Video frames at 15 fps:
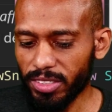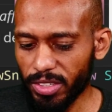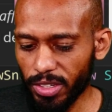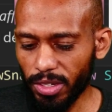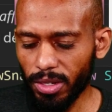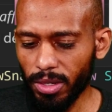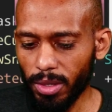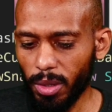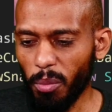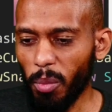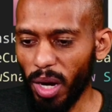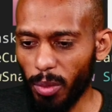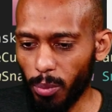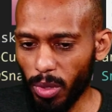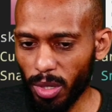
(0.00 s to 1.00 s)
tell my
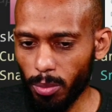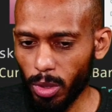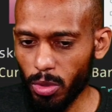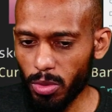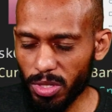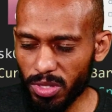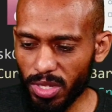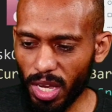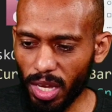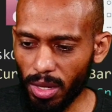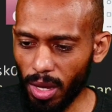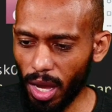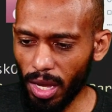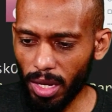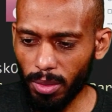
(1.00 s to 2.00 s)
parent, because this
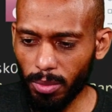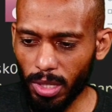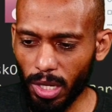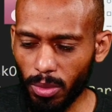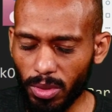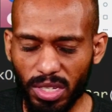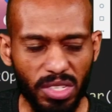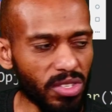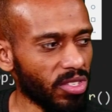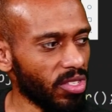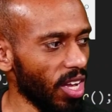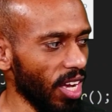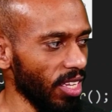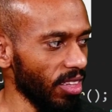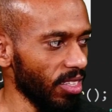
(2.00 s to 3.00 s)
I am now
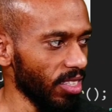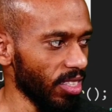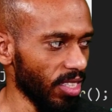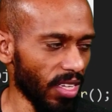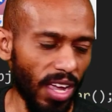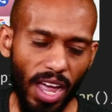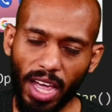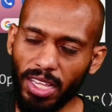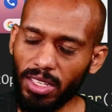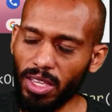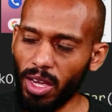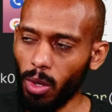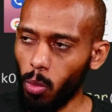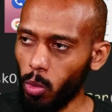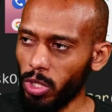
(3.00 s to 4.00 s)
inside a
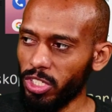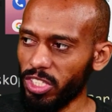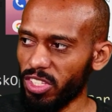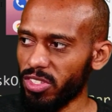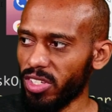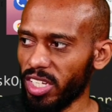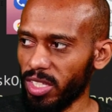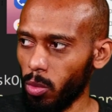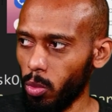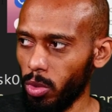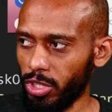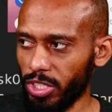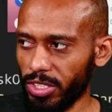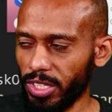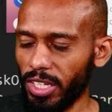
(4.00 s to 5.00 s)
widget inside a widget,
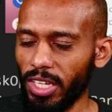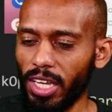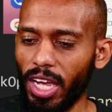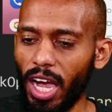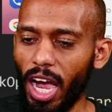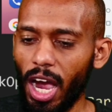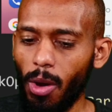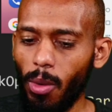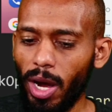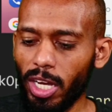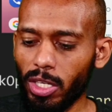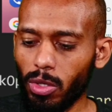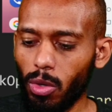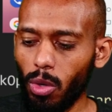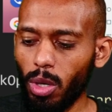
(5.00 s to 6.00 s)
how I
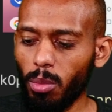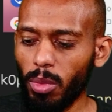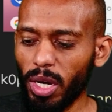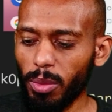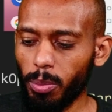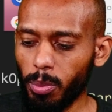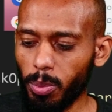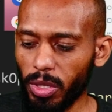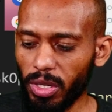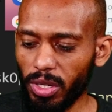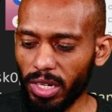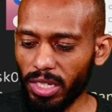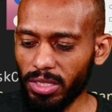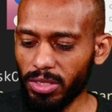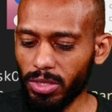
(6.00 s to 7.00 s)
call my
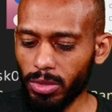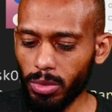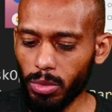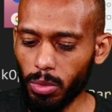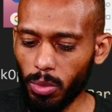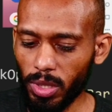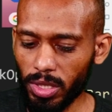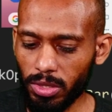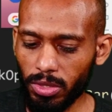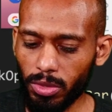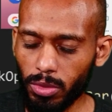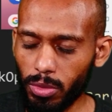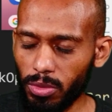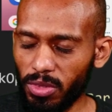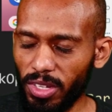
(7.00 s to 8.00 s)
parent to what?
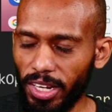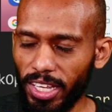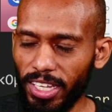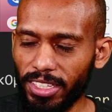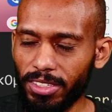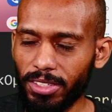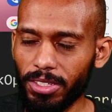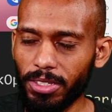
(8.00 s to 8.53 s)
To delete,